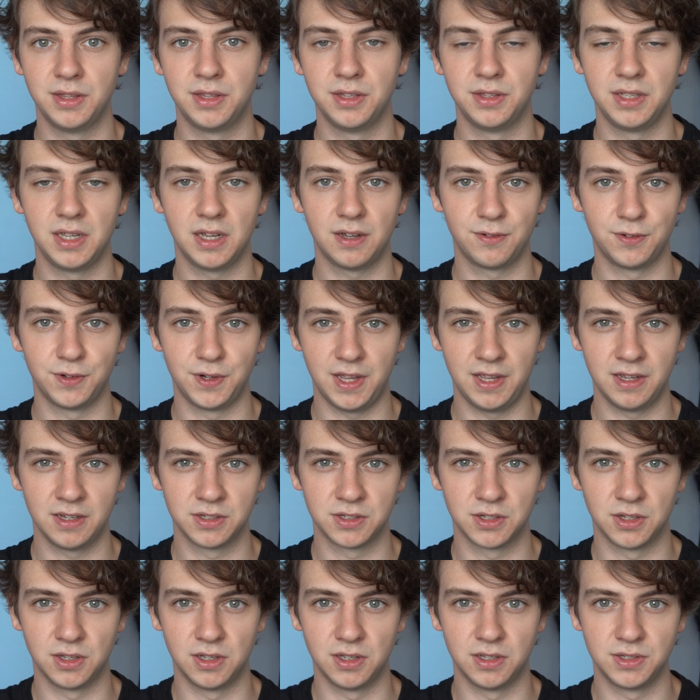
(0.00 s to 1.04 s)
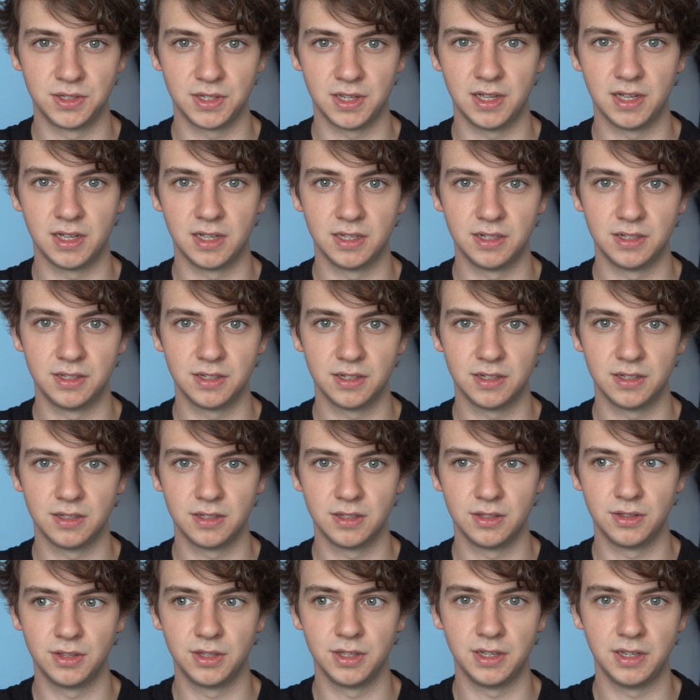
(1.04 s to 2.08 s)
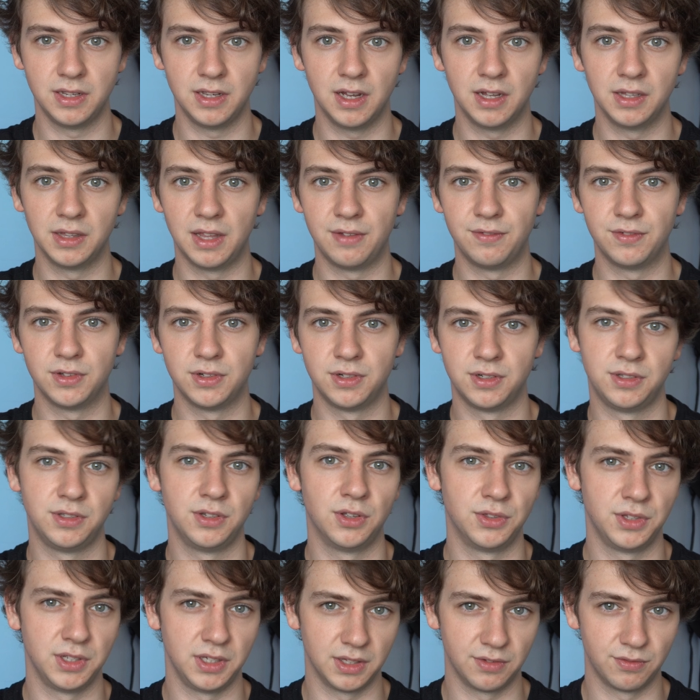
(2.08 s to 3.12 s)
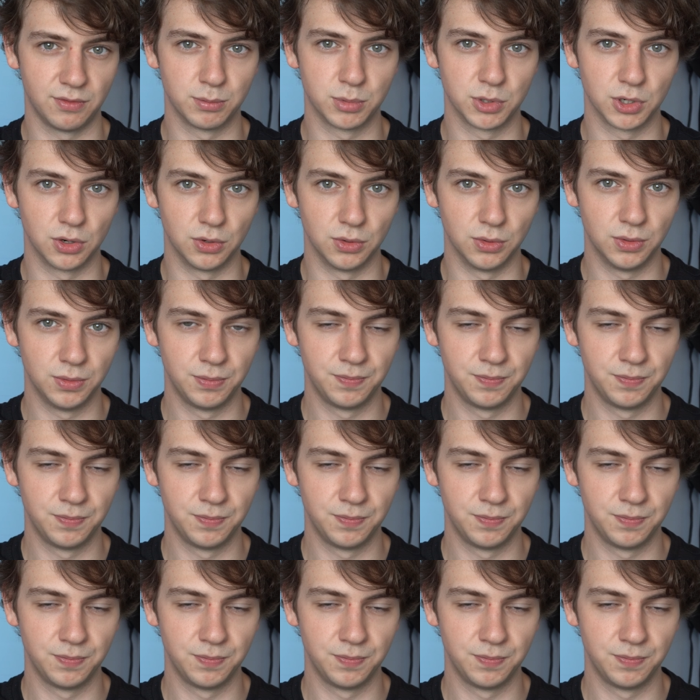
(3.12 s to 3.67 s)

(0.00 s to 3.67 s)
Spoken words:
than the iPhone XR's and the 11, not the 11 Pro.